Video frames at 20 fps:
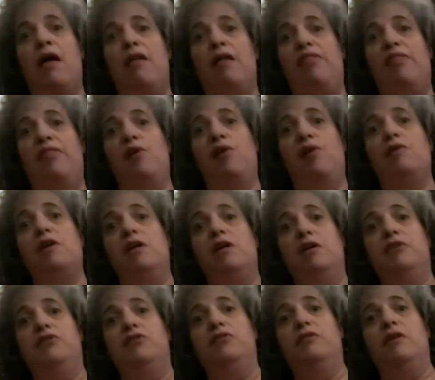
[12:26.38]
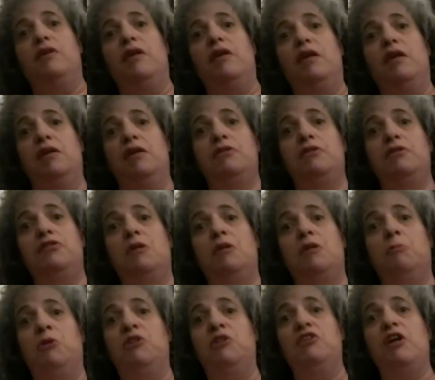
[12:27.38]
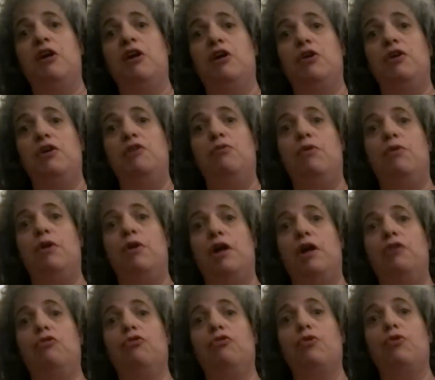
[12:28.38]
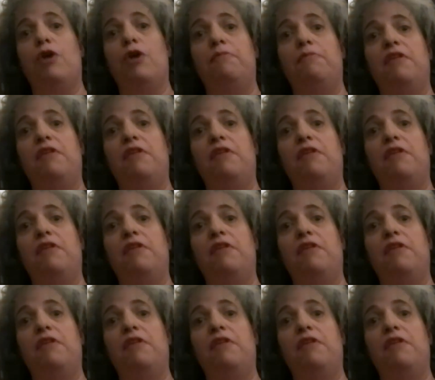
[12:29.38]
there is, in a cemetery where I grew up,